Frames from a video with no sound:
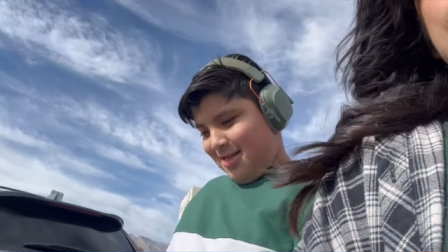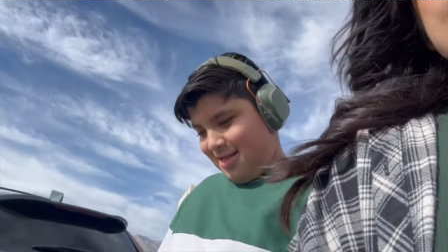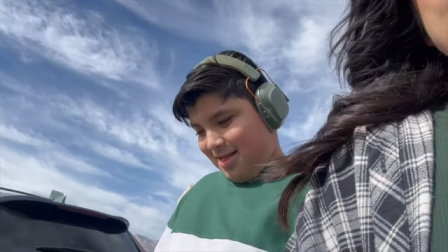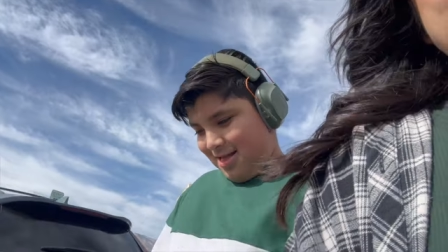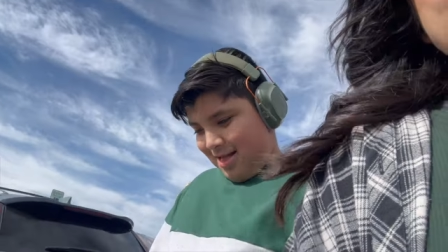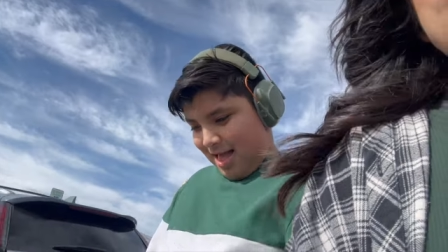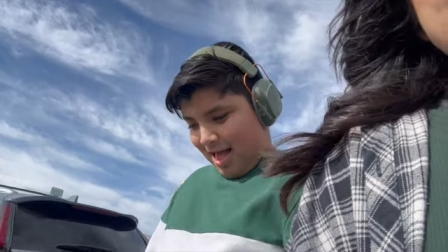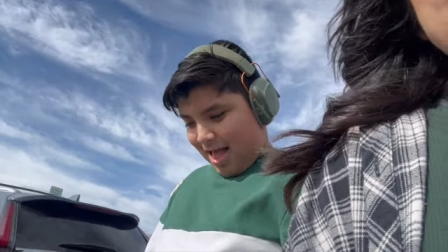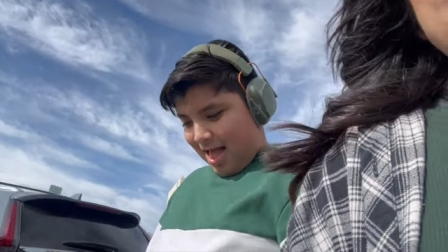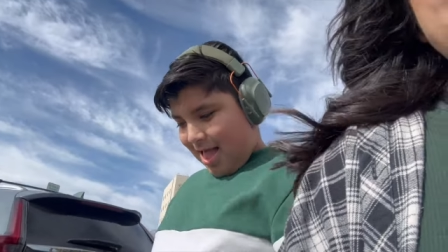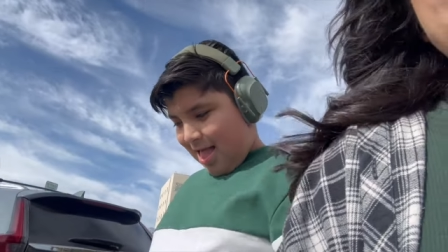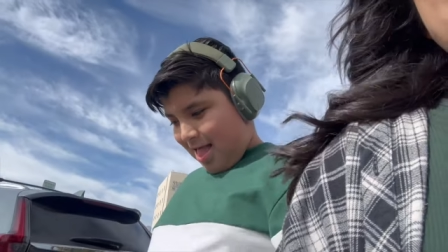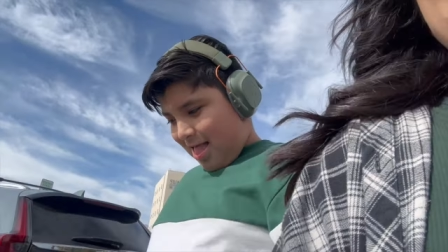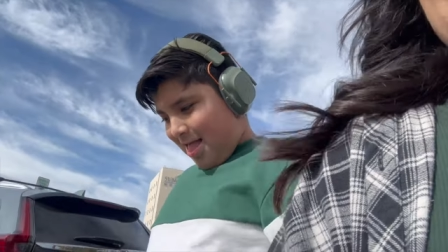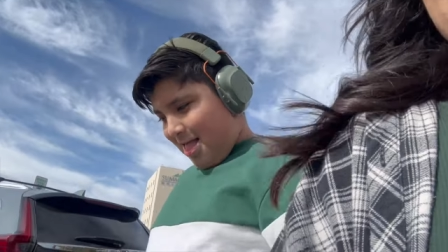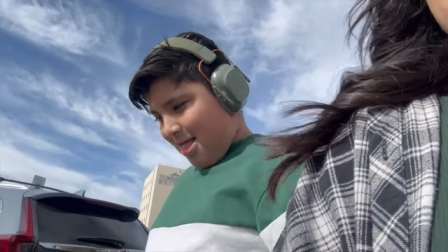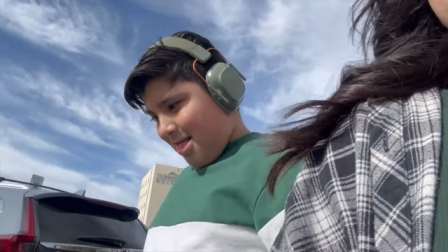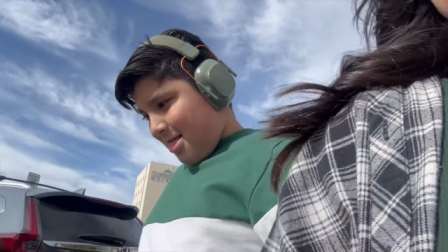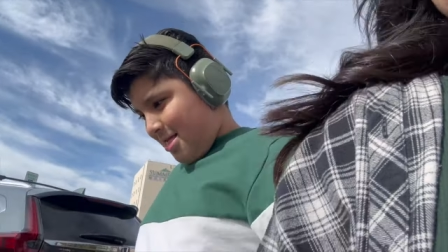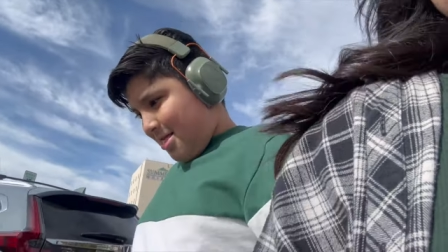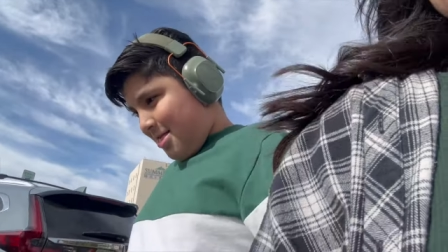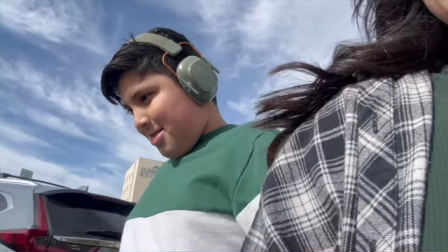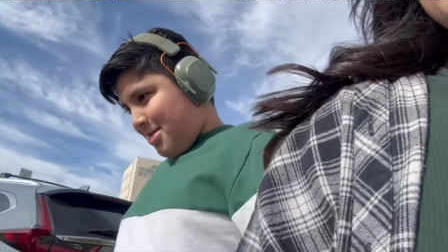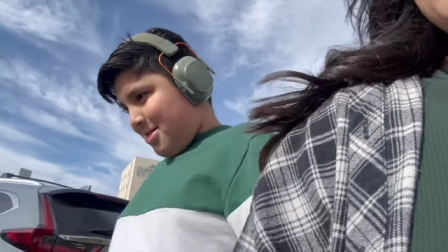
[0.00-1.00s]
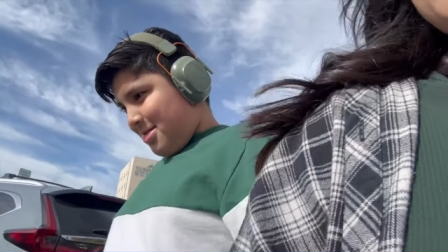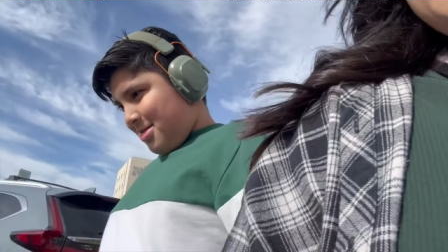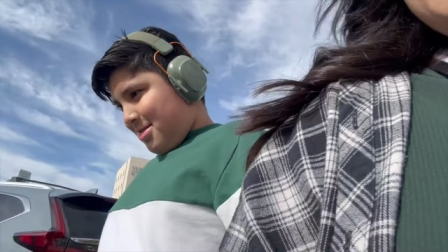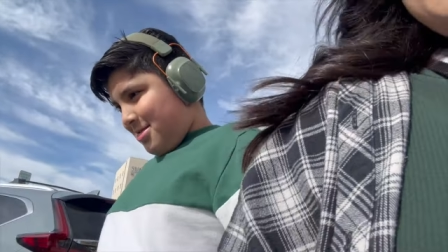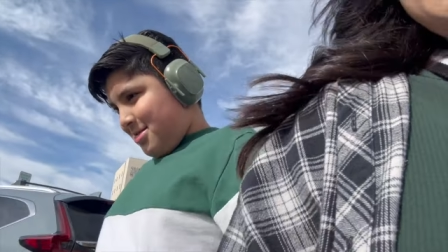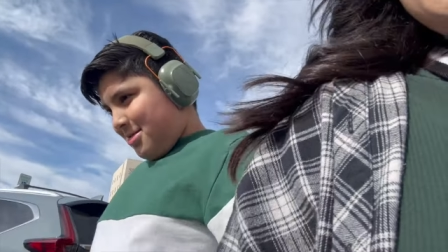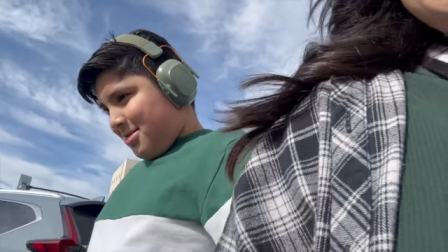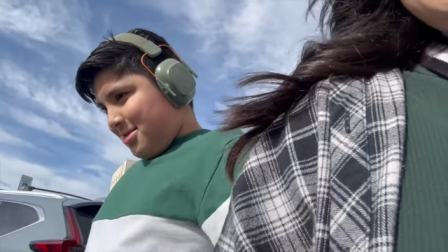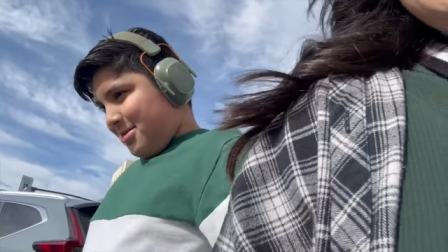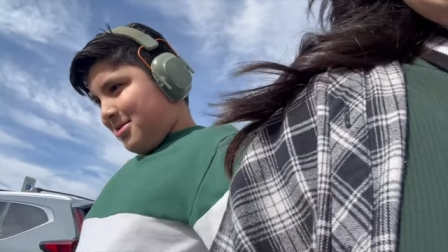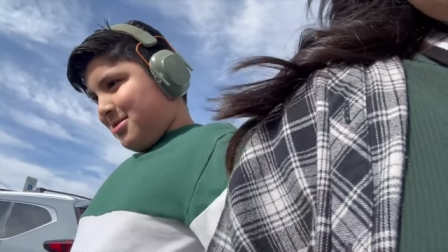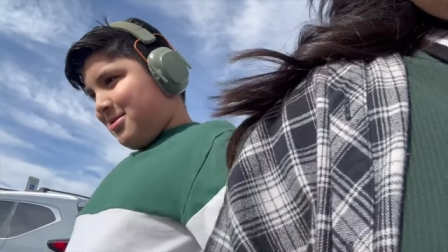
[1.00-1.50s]
Tooth looks good.
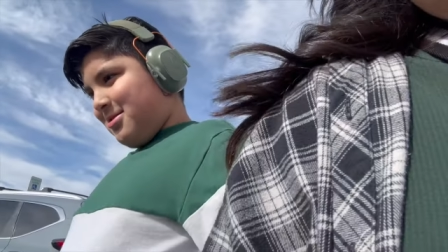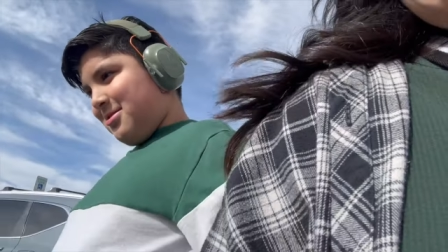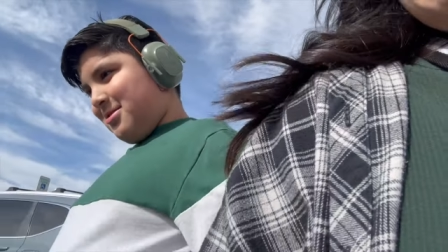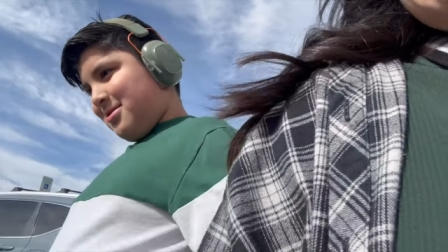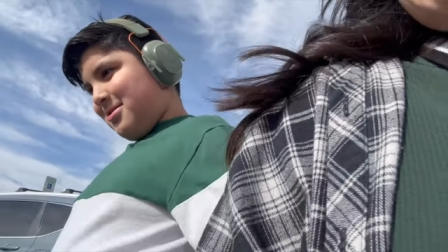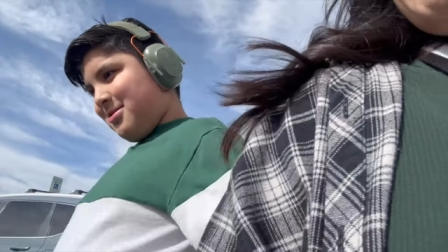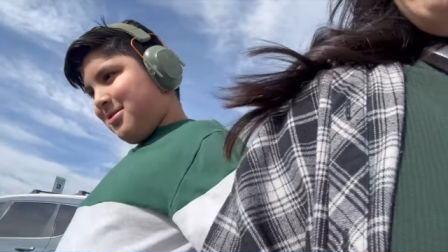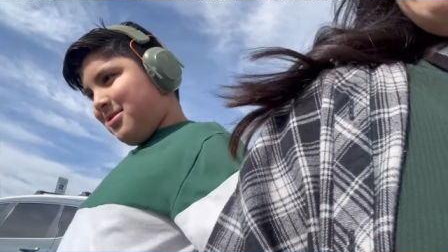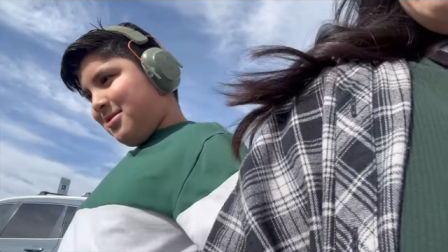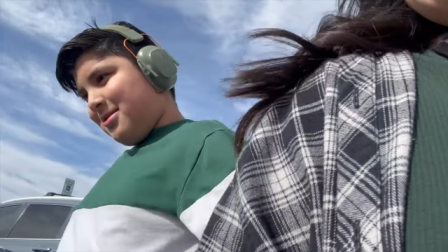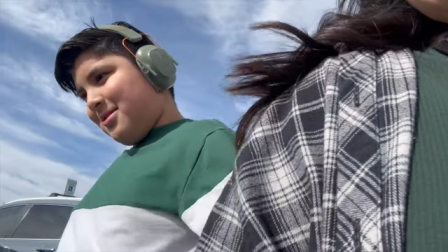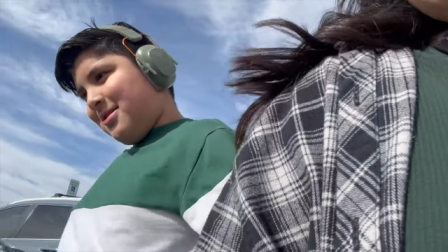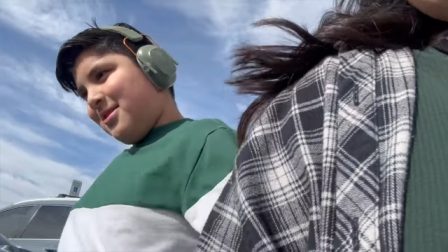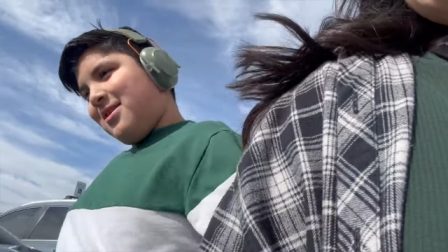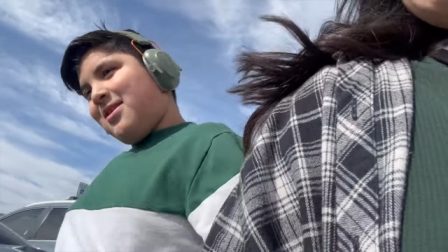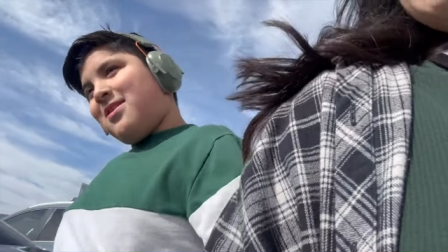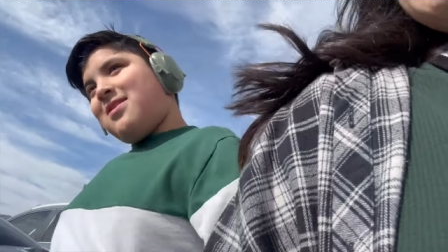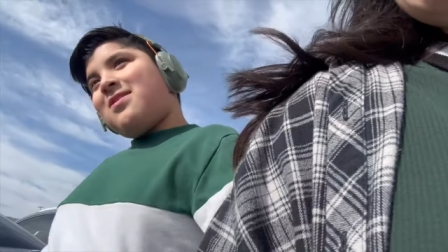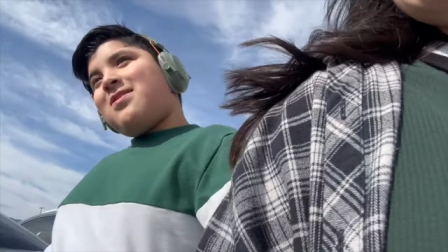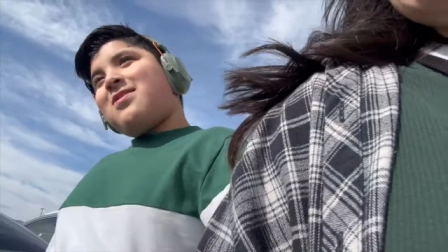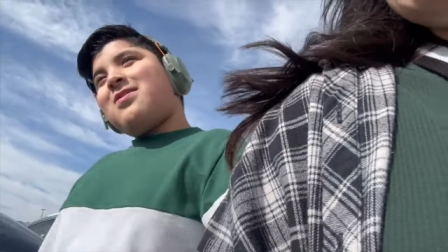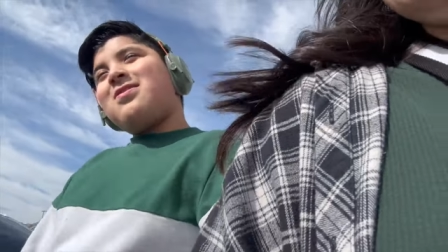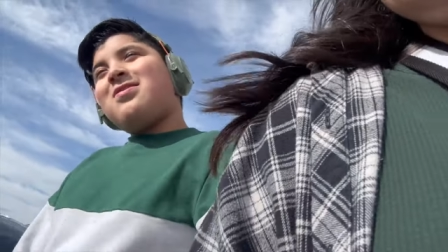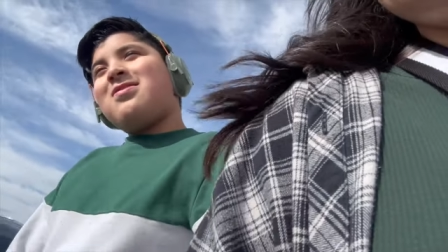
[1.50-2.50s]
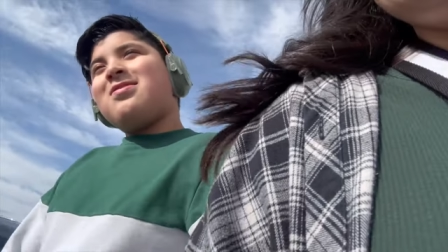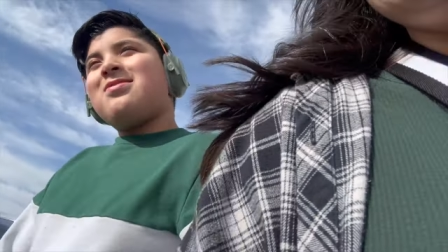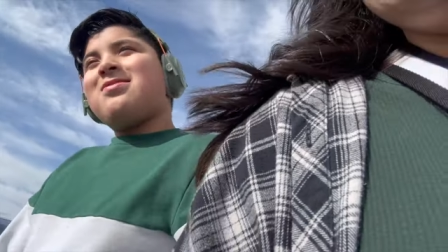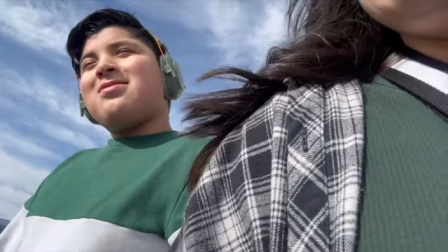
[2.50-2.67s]
It's healing properly.